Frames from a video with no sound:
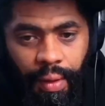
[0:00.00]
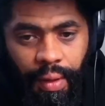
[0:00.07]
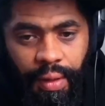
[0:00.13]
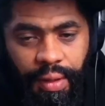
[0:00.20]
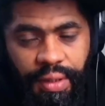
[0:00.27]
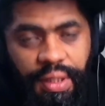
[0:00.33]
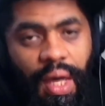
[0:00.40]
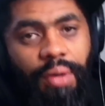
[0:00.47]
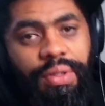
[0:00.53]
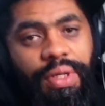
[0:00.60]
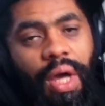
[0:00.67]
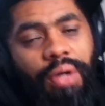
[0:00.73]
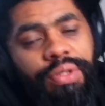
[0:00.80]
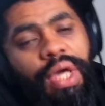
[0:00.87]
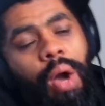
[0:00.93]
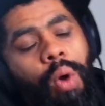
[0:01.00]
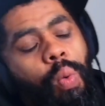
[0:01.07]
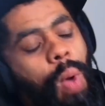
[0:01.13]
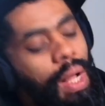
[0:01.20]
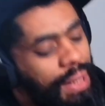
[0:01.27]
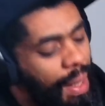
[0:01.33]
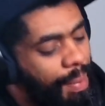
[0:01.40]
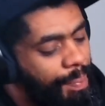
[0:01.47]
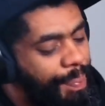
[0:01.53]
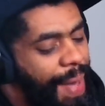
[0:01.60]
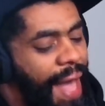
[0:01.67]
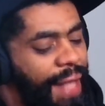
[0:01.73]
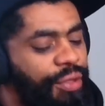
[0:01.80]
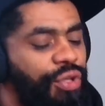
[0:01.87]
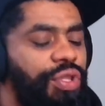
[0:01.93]
Yo, yo, yo, welcome
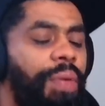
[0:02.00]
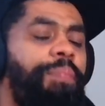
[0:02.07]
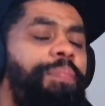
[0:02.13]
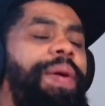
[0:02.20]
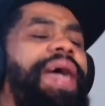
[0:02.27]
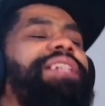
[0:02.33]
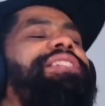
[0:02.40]
back to the best